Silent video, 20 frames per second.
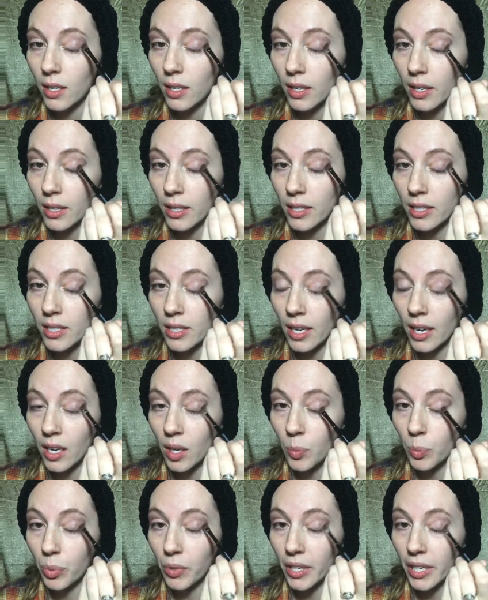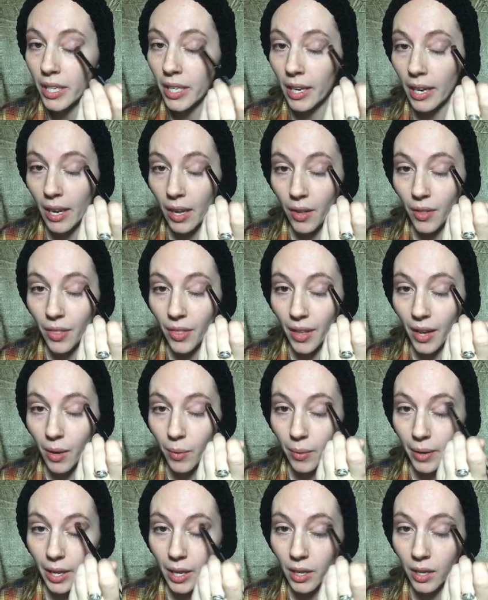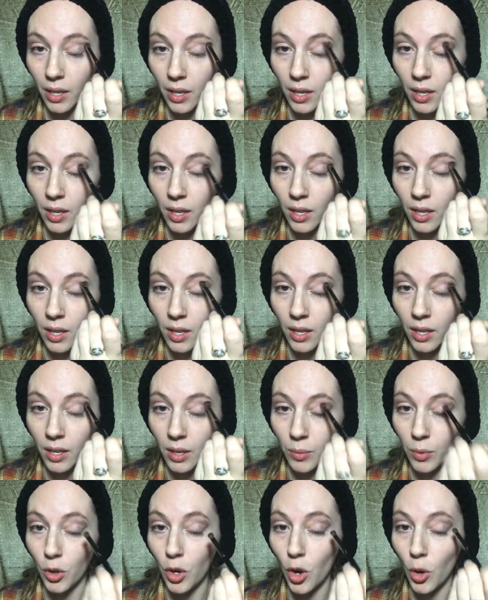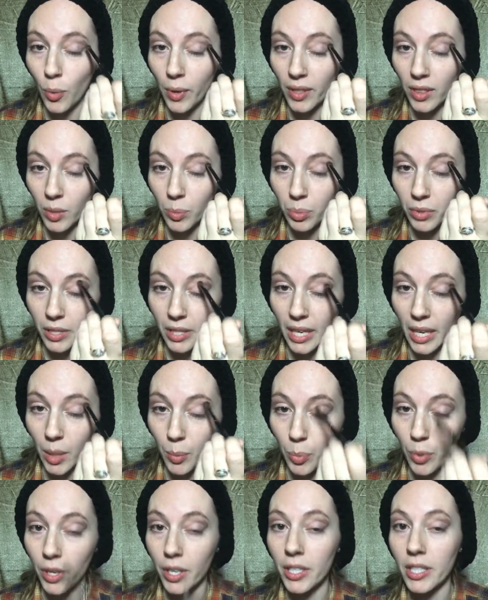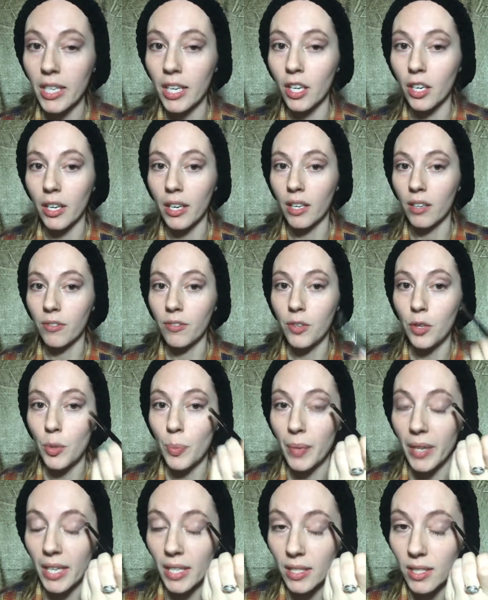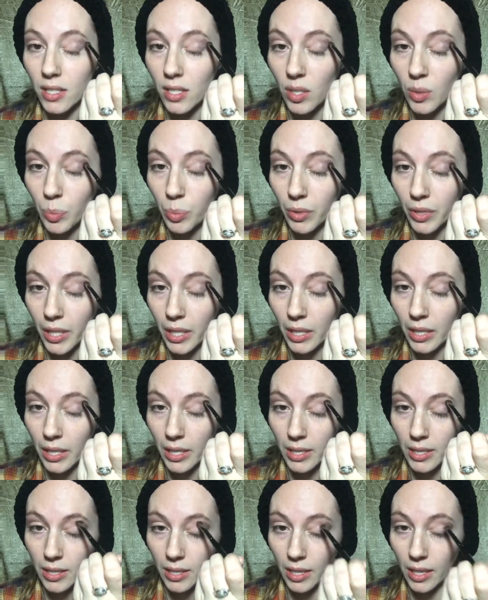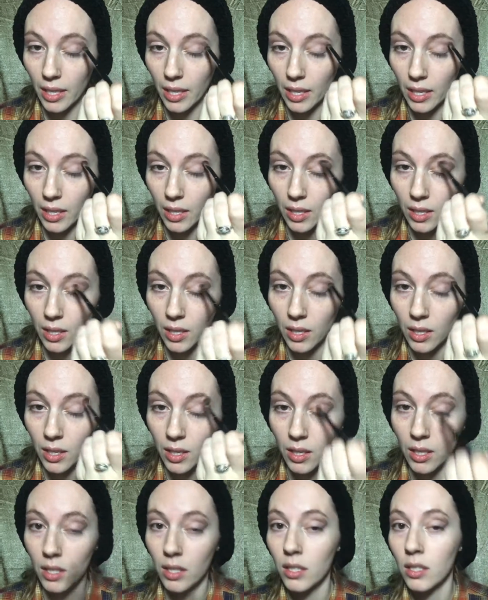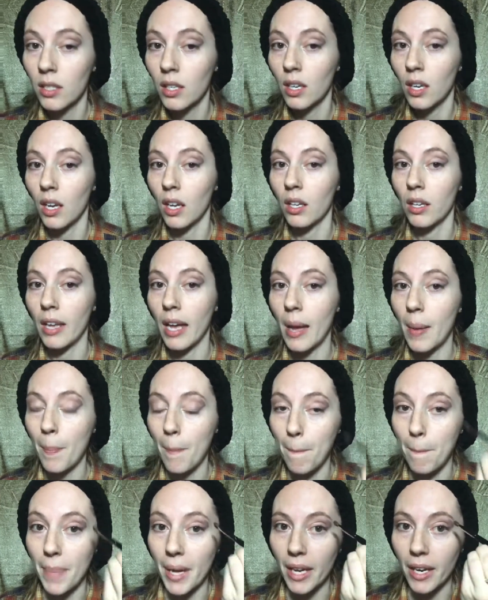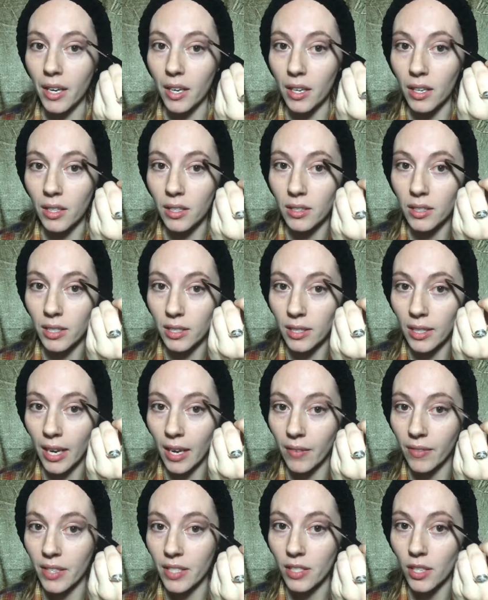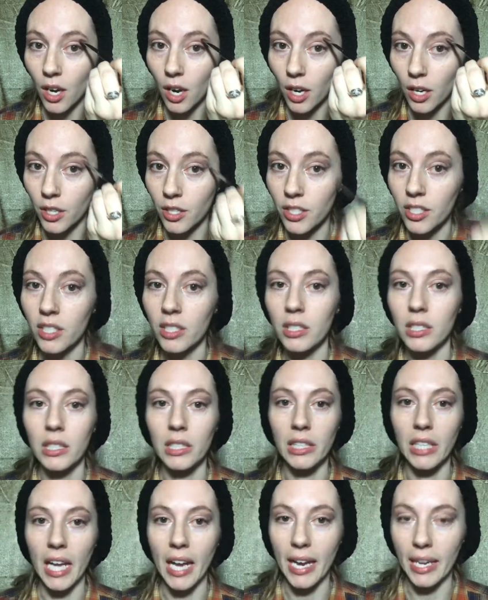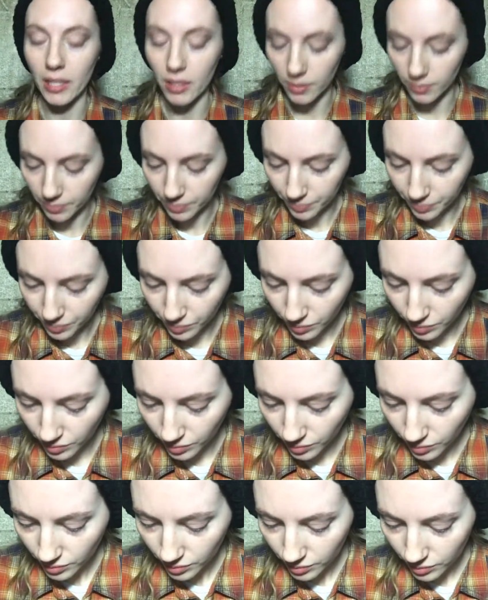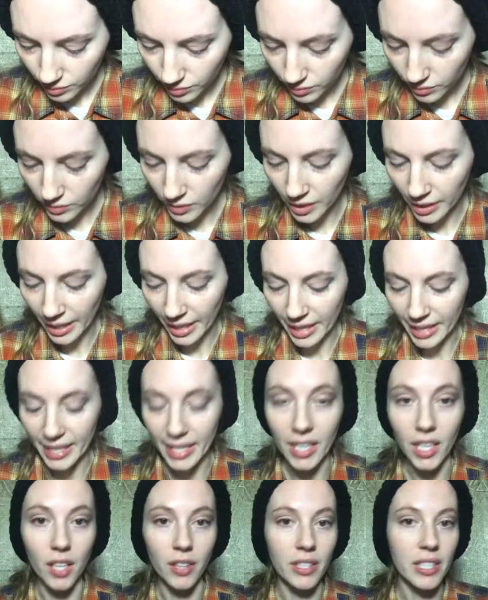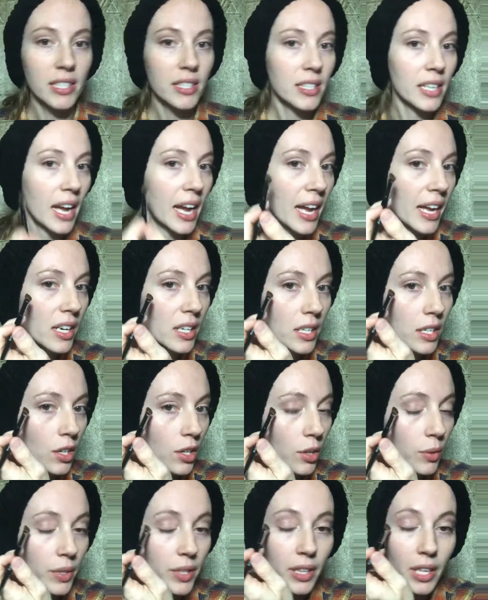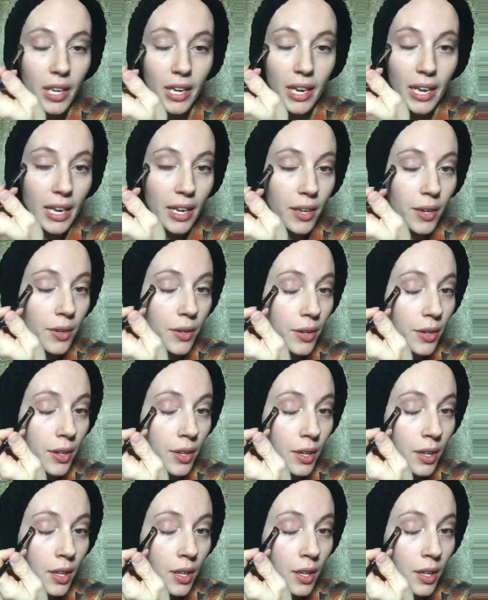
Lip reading: and just kind of blend it out that way. We'll go with the blending brush here in a few minutes to blend this in a lot better than have this harsh line. Okay, again on this side, go with that angle